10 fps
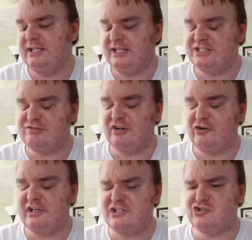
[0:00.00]
He's
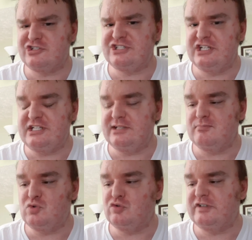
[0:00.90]
very interested
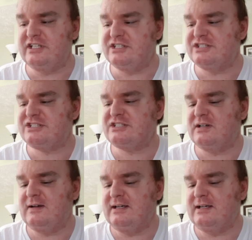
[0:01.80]
in movies.